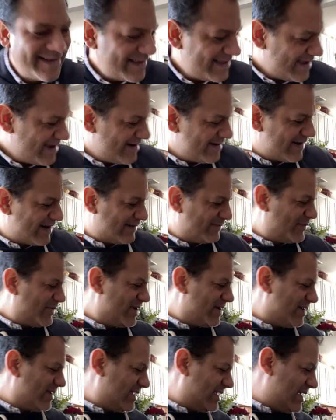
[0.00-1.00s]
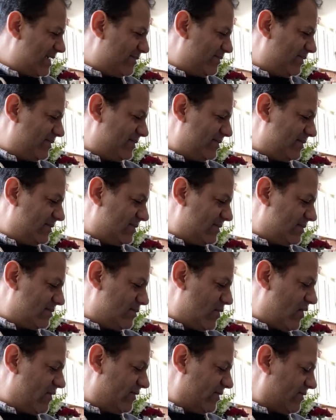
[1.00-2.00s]
All right, we're going to keep
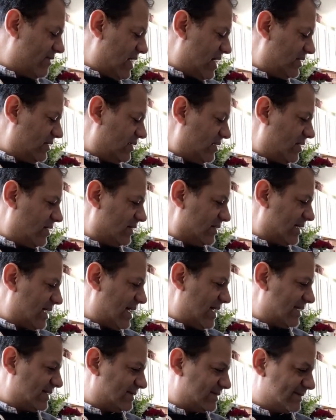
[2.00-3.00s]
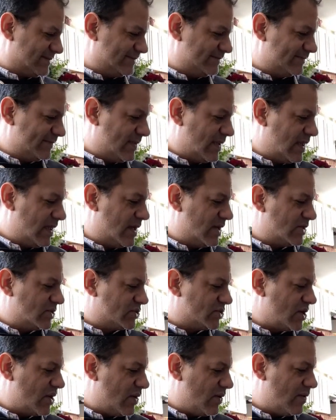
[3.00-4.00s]
moving right along, guys.
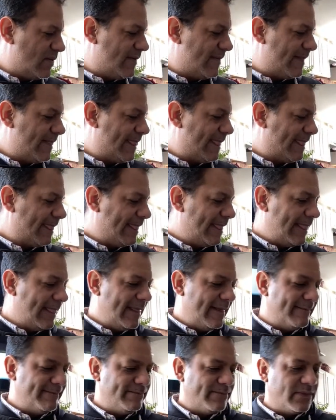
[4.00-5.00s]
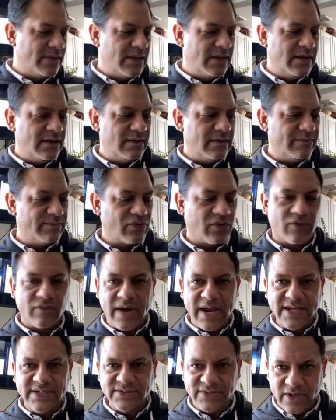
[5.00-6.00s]
So,
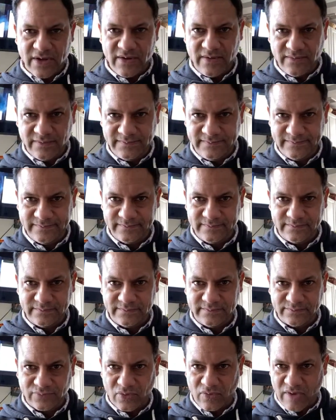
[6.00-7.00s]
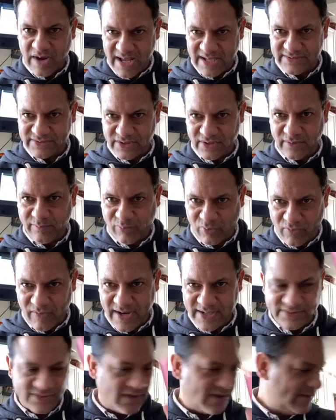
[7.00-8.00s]
Proraso, Proraso,
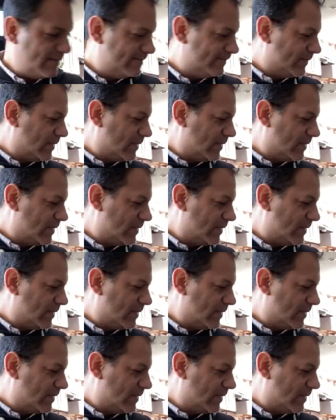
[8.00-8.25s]
Proraso,